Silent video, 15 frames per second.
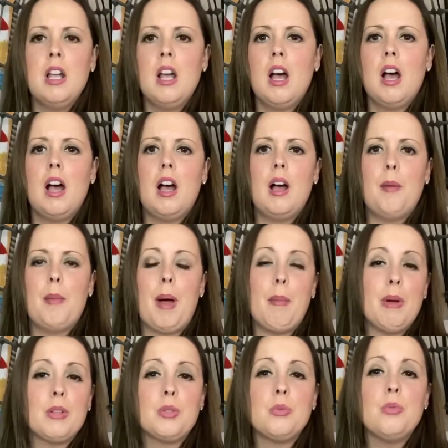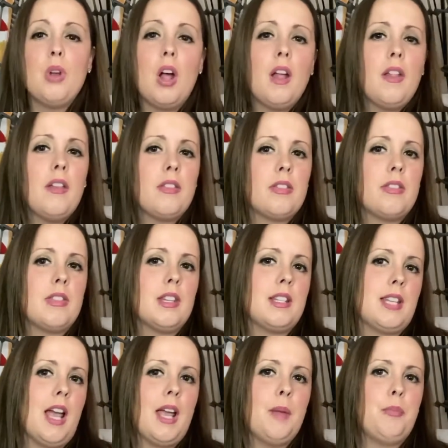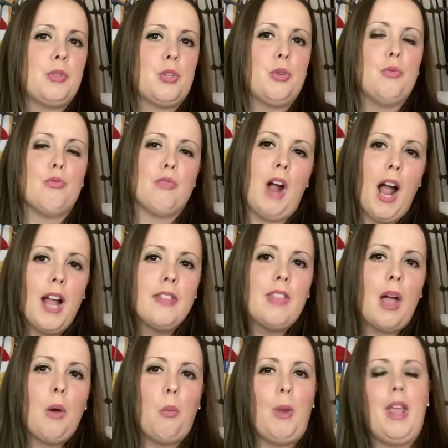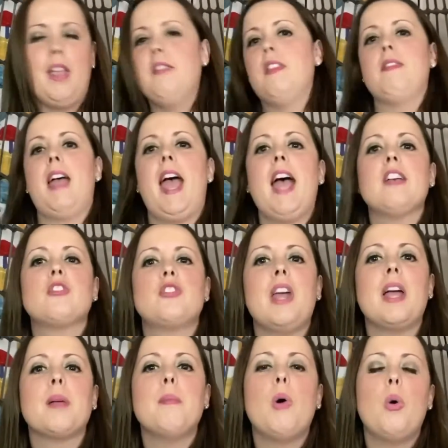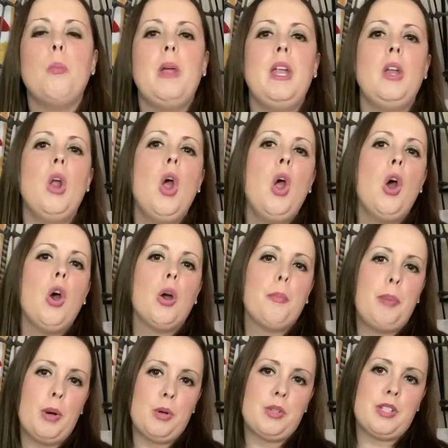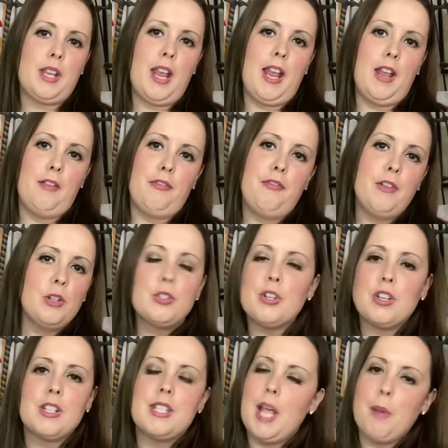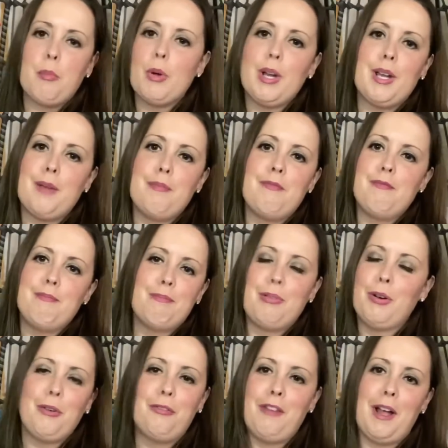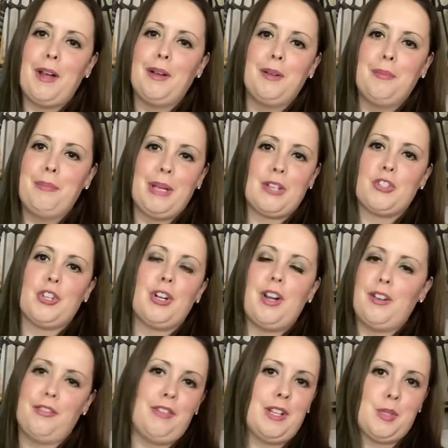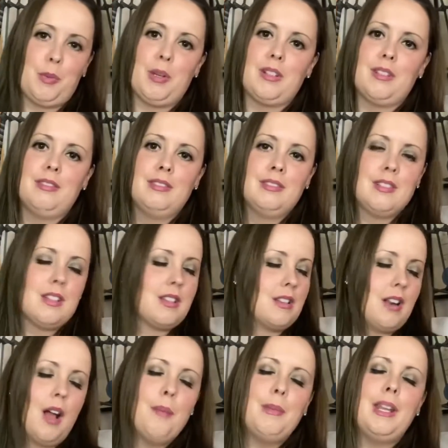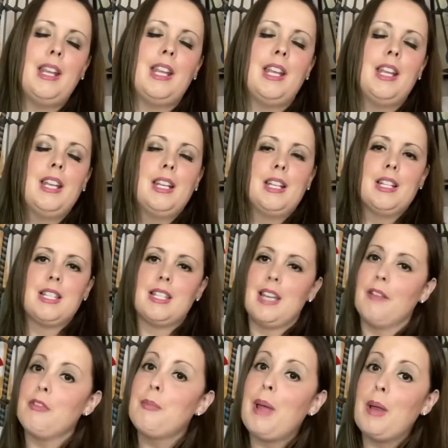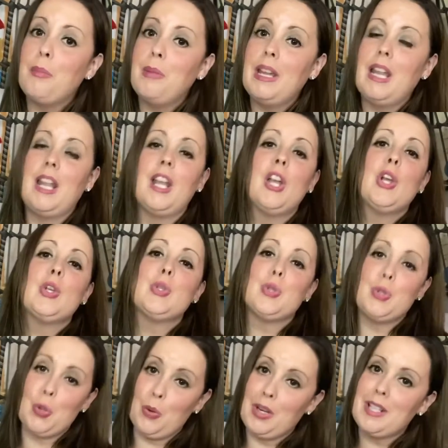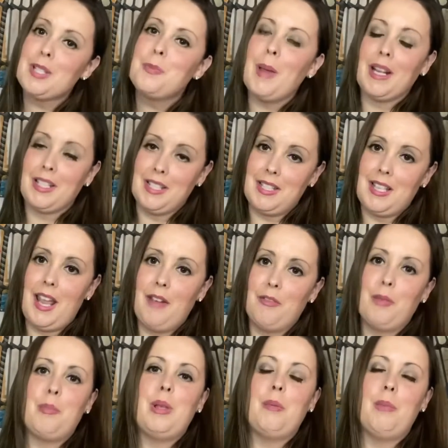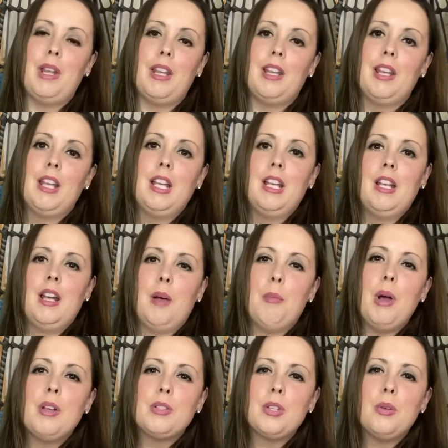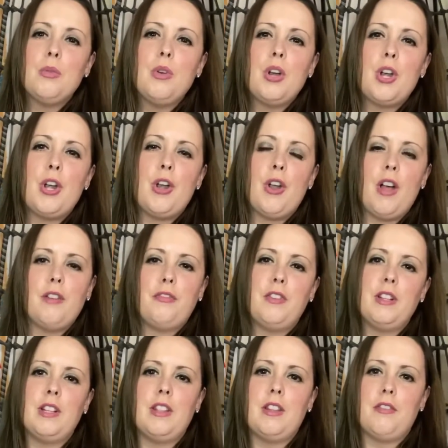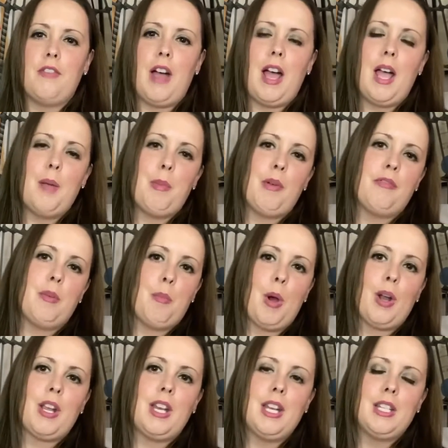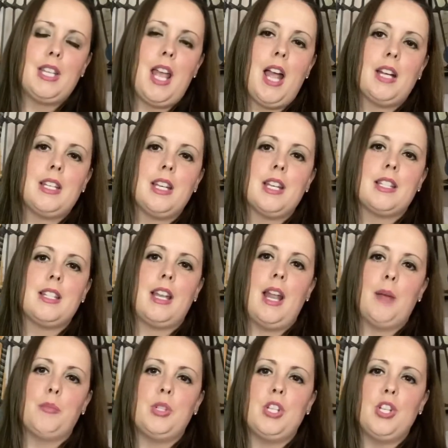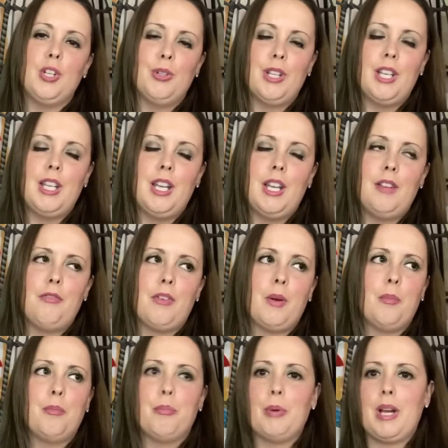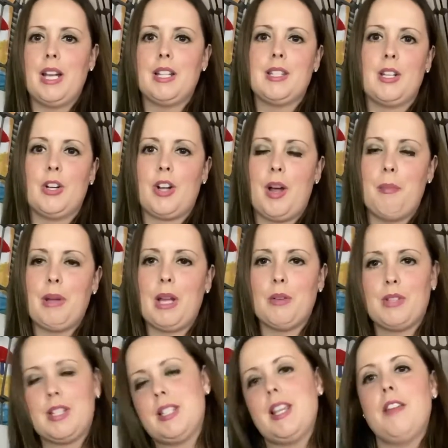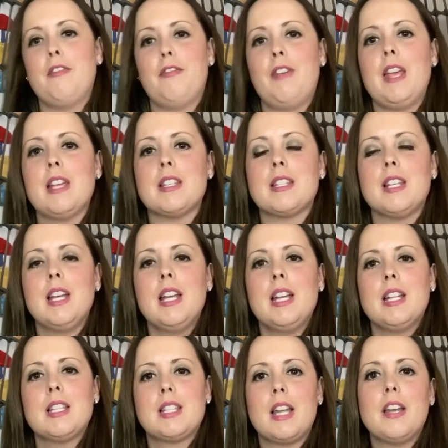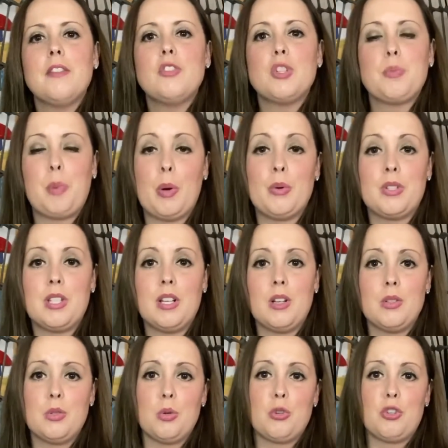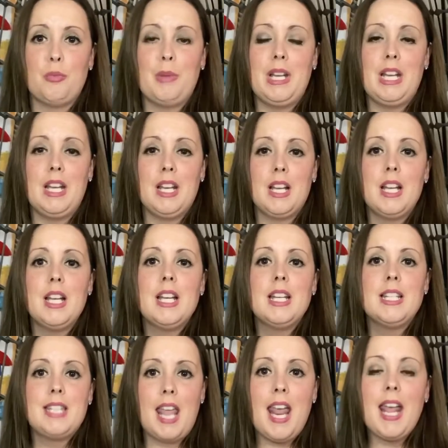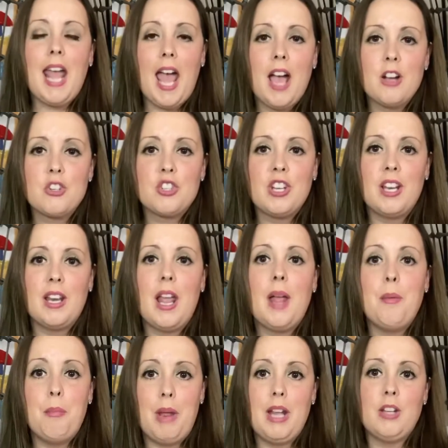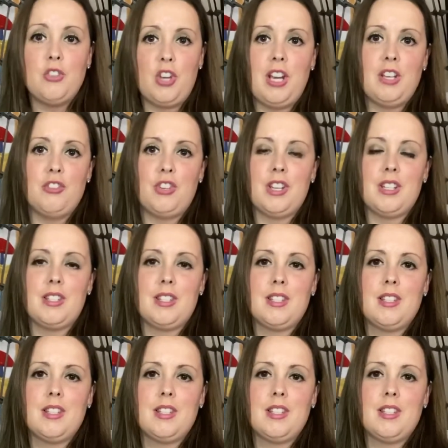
I'm also not the type to ride that wave of a hashtag moment or post a filtered temporary profile picture on Facebook. It's not me, it's never been me, so don't expect it to ever be me. I'm also not feeling the vibe of the marketing tactics and empty unity from brands that are coming out to save face. Instead of just posting on social media, take action and make changes.